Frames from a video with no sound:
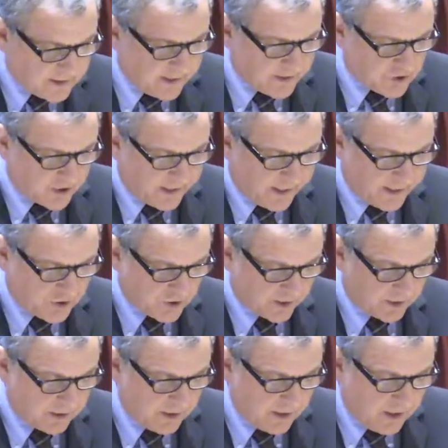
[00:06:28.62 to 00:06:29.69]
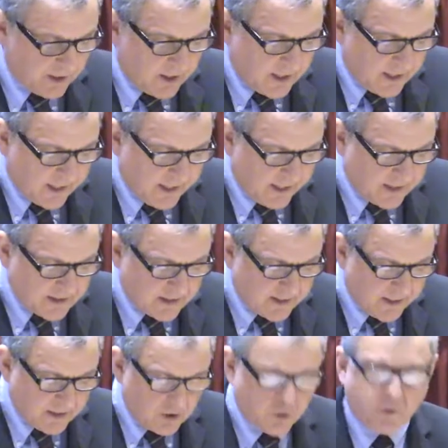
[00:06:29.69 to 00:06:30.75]
in education, and an
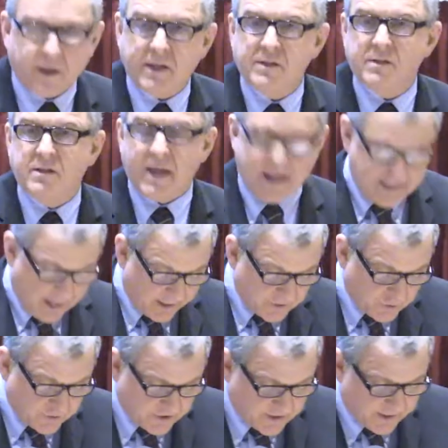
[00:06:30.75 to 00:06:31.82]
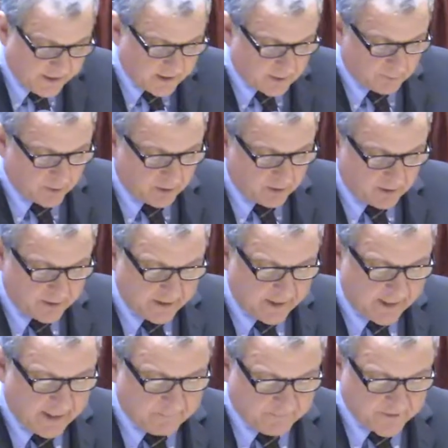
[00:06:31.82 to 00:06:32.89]
increased and understandable
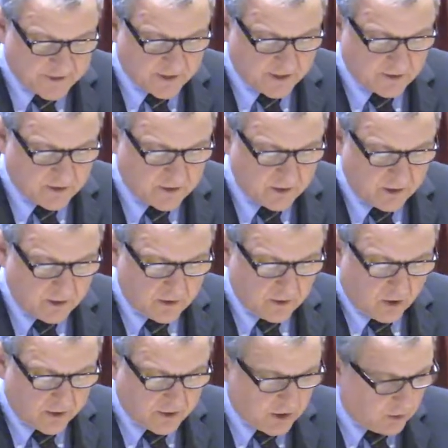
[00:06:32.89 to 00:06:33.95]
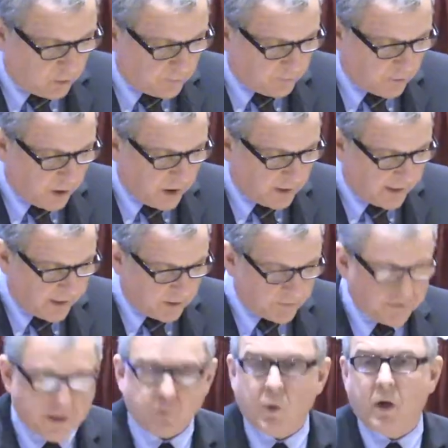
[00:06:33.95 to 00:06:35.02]
emphasis on the overall
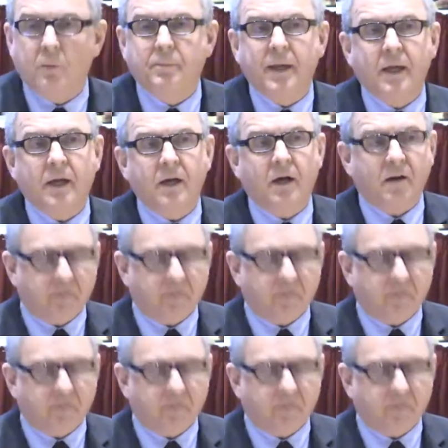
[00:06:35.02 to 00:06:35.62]
health and well-being